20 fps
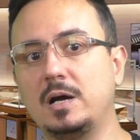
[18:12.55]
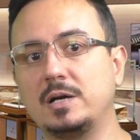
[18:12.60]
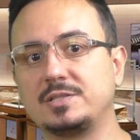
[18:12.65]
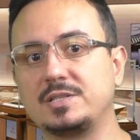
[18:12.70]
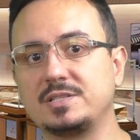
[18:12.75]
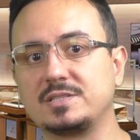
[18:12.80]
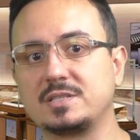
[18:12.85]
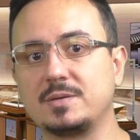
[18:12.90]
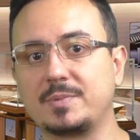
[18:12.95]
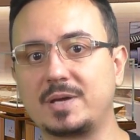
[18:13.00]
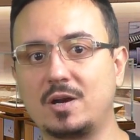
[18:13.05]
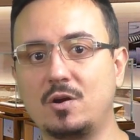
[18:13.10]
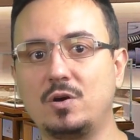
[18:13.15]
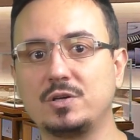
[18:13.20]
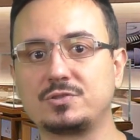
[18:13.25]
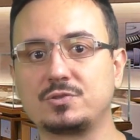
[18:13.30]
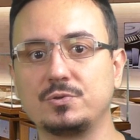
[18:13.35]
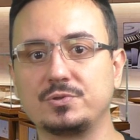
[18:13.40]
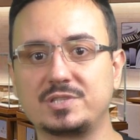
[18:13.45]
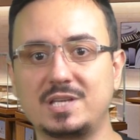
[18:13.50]
system can
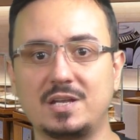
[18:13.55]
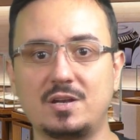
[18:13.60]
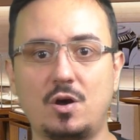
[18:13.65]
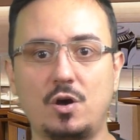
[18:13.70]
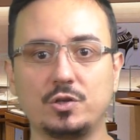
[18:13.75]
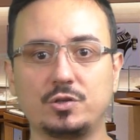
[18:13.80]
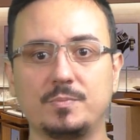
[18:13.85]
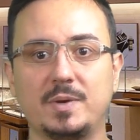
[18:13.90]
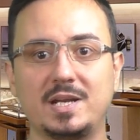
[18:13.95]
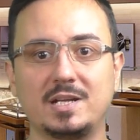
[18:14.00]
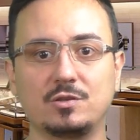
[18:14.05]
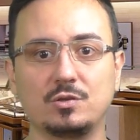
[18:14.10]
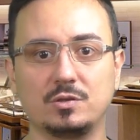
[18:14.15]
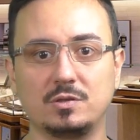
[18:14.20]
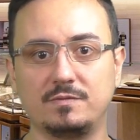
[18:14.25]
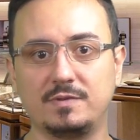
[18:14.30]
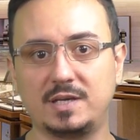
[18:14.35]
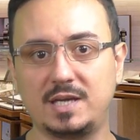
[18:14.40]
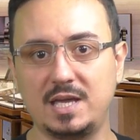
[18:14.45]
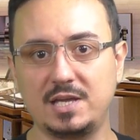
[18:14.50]
also send automatic
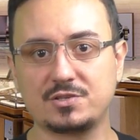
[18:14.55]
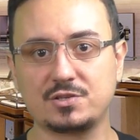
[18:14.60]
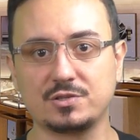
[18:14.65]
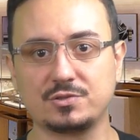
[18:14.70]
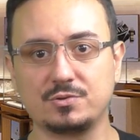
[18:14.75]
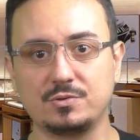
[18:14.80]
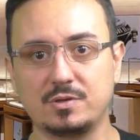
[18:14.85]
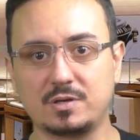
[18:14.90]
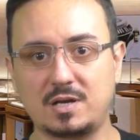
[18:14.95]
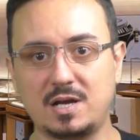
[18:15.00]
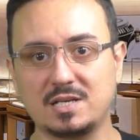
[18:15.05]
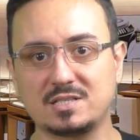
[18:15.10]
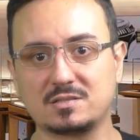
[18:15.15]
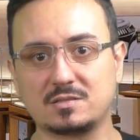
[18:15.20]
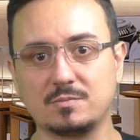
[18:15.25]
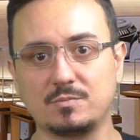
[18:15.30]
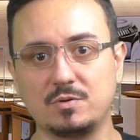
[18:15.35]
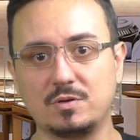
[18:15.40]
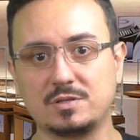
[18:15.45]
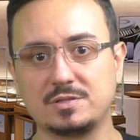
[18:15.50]
notifications to the
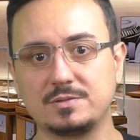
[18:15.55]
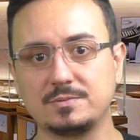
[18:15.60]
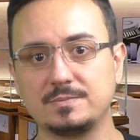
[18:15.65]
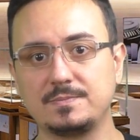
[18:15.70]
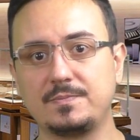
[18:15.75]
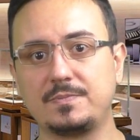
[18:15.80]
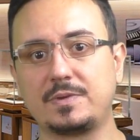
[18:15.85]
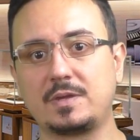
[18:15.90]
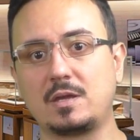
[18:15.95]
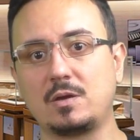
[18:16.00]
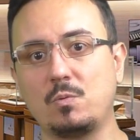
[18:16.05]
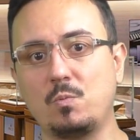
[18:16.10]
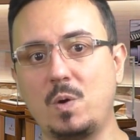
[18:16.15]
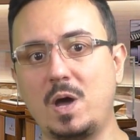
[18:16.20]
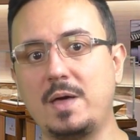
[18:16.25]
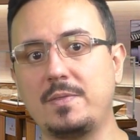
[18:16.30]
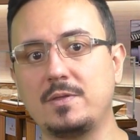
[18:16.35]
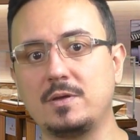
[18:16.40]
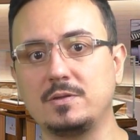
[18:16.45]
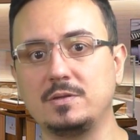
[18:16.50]
customers
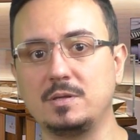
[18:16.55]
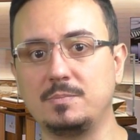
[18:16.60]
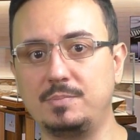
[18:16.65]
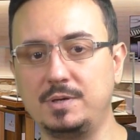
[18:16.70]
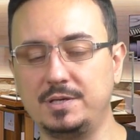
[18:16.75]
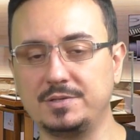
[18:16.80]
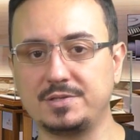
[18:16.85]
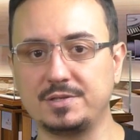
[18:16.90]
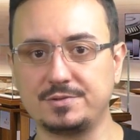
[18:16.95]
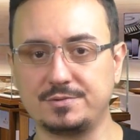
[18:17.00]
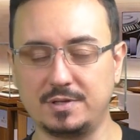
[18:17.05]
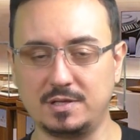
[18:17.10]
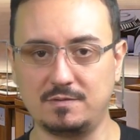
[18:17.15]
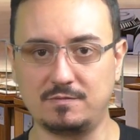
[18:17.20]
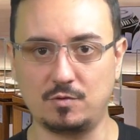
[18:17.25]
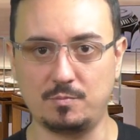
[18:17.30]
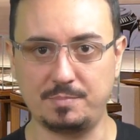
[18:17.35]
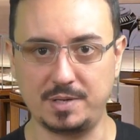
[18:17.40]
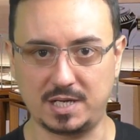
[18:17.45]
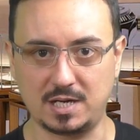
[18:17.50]
when the piece is ready
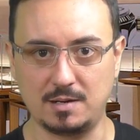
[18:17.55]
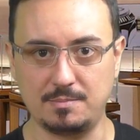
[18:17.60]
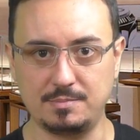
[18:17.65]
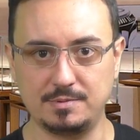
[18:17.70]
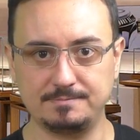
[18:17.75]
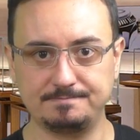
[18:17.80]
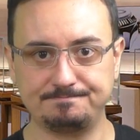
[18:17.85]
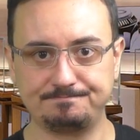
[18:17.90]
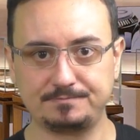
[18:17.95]
for pickup.